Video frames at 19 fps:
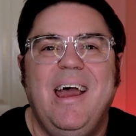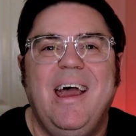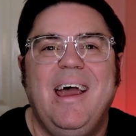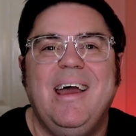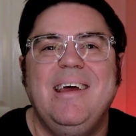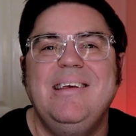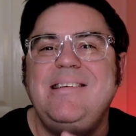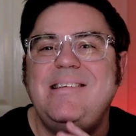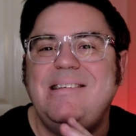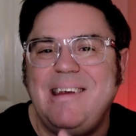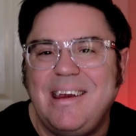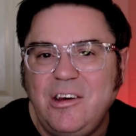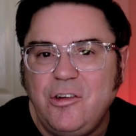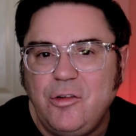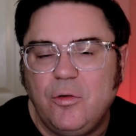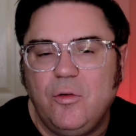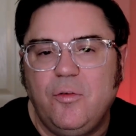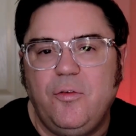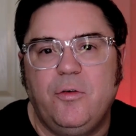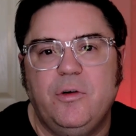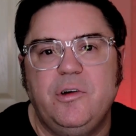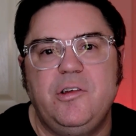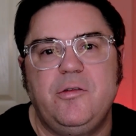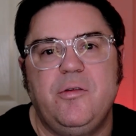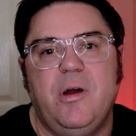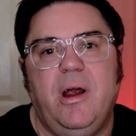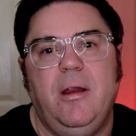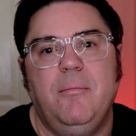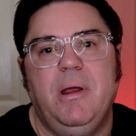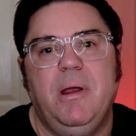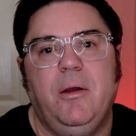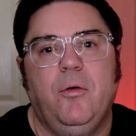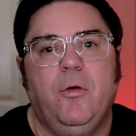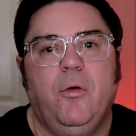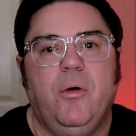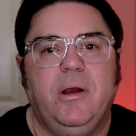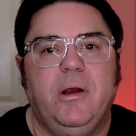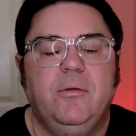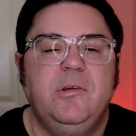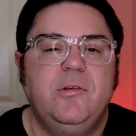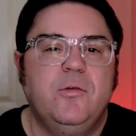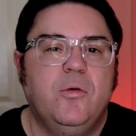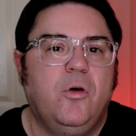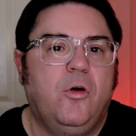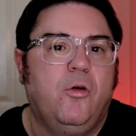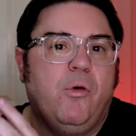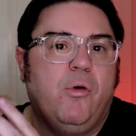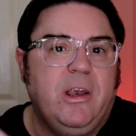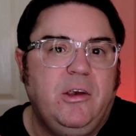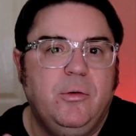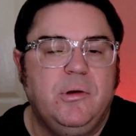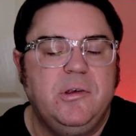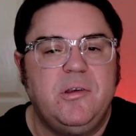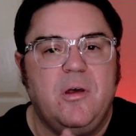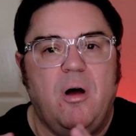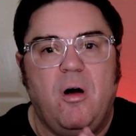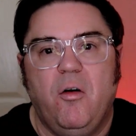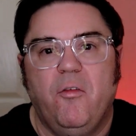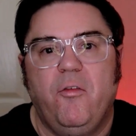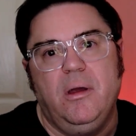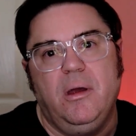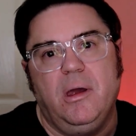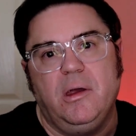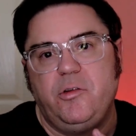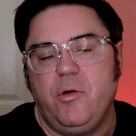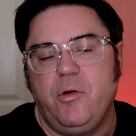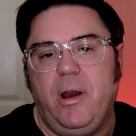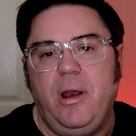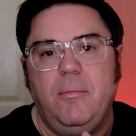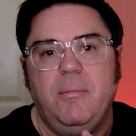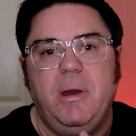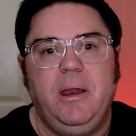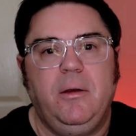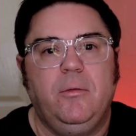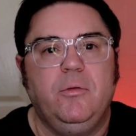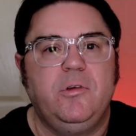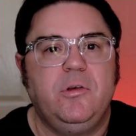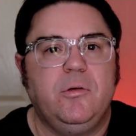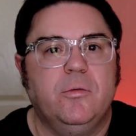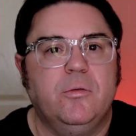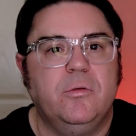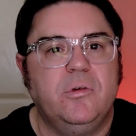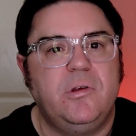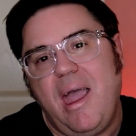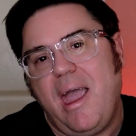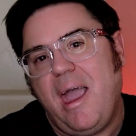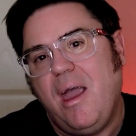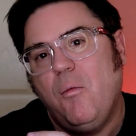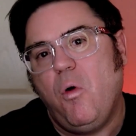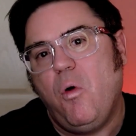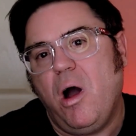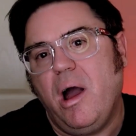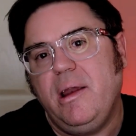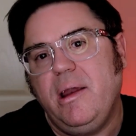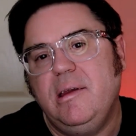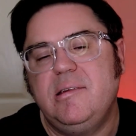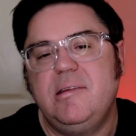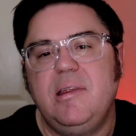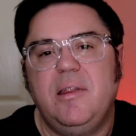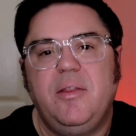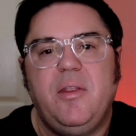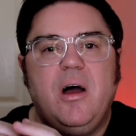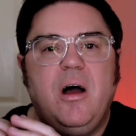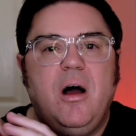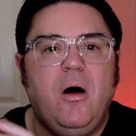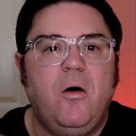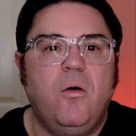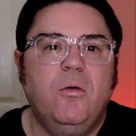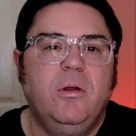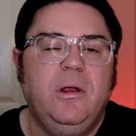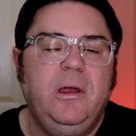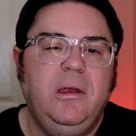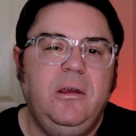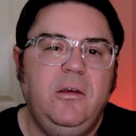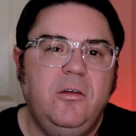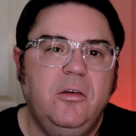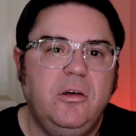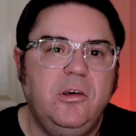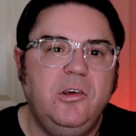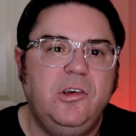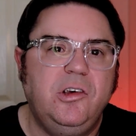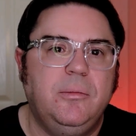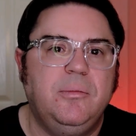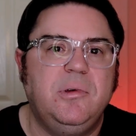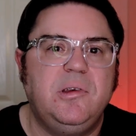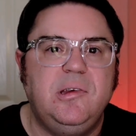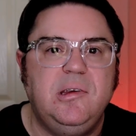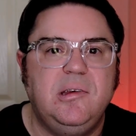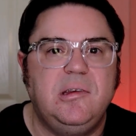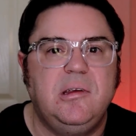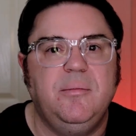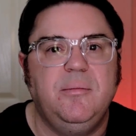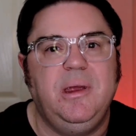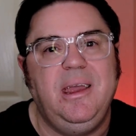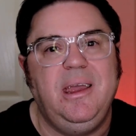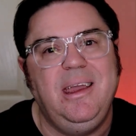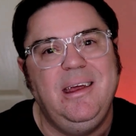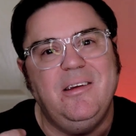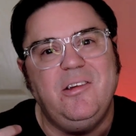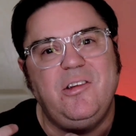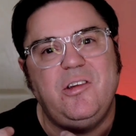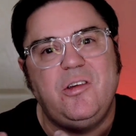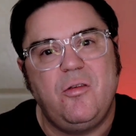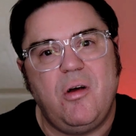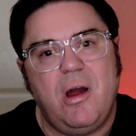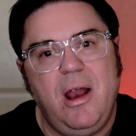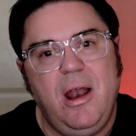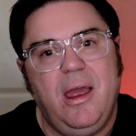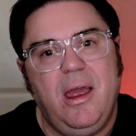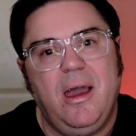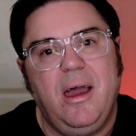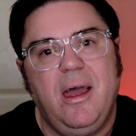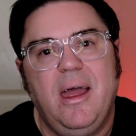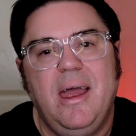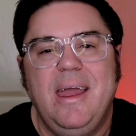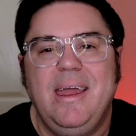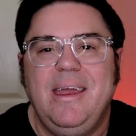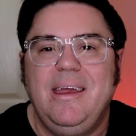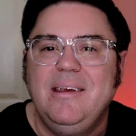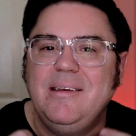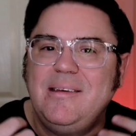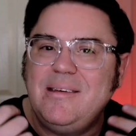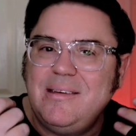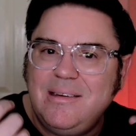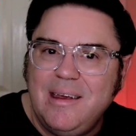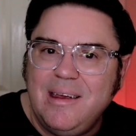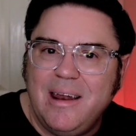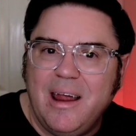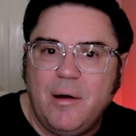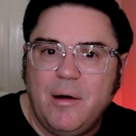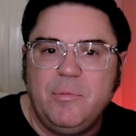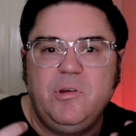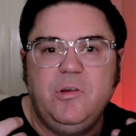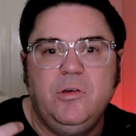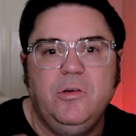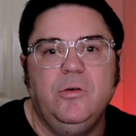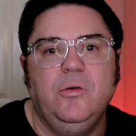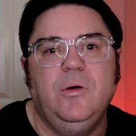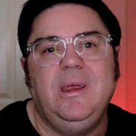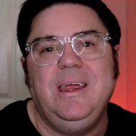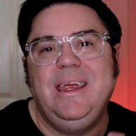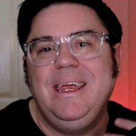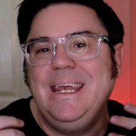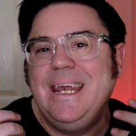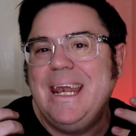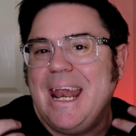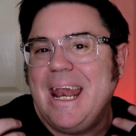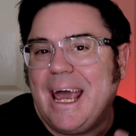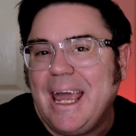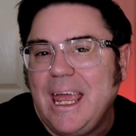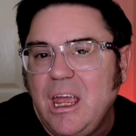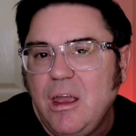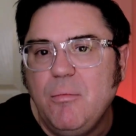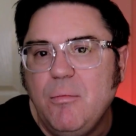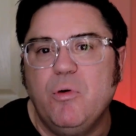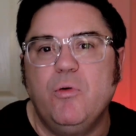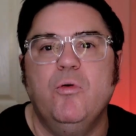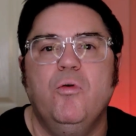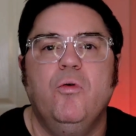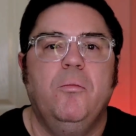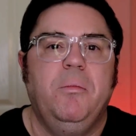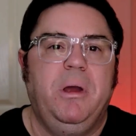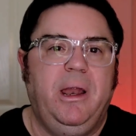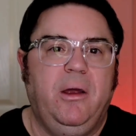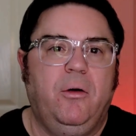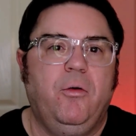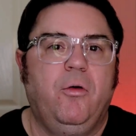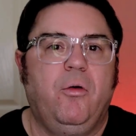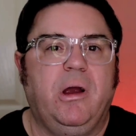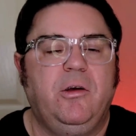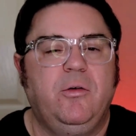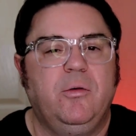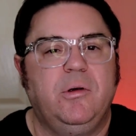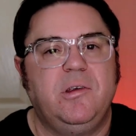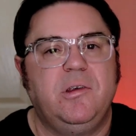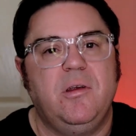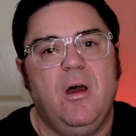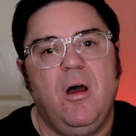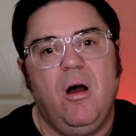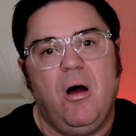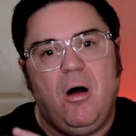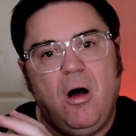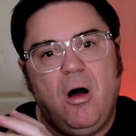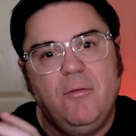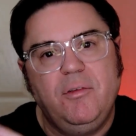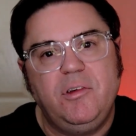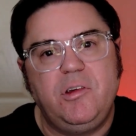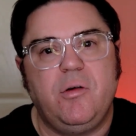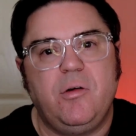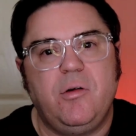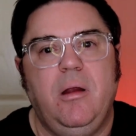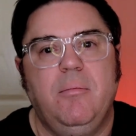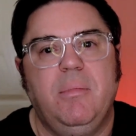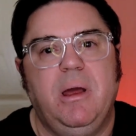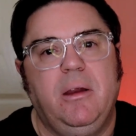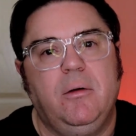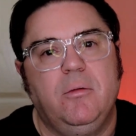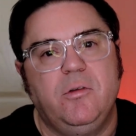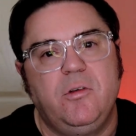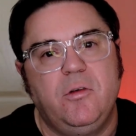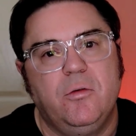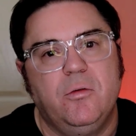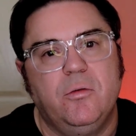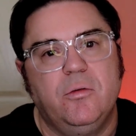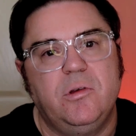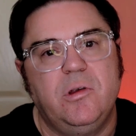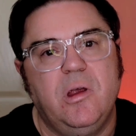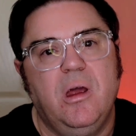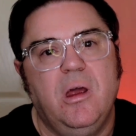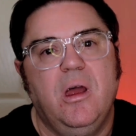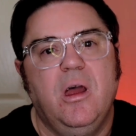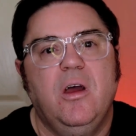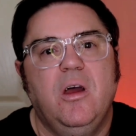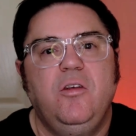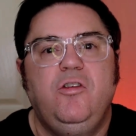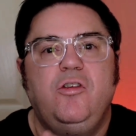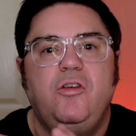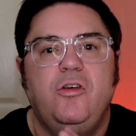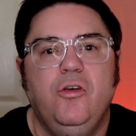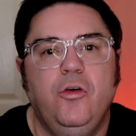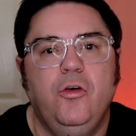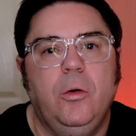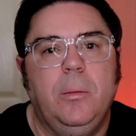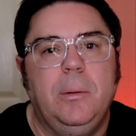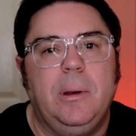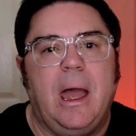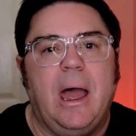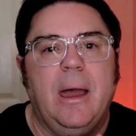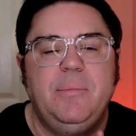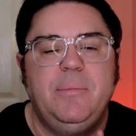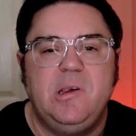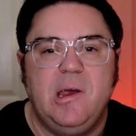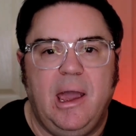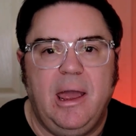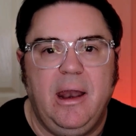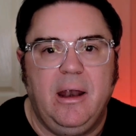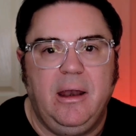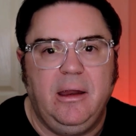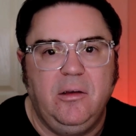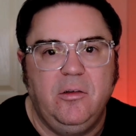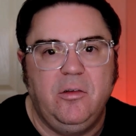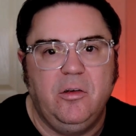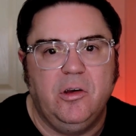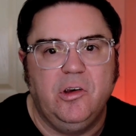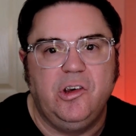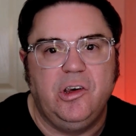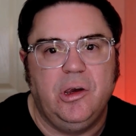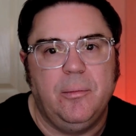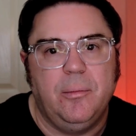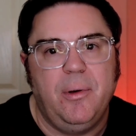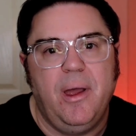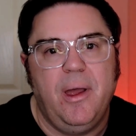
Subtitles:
essential for Australian medical graduates or graduates of Australian medical schools, and why it is that the whole internship system in Australia is set up to enable medical graduates of Australian medical schools to obtain an internship,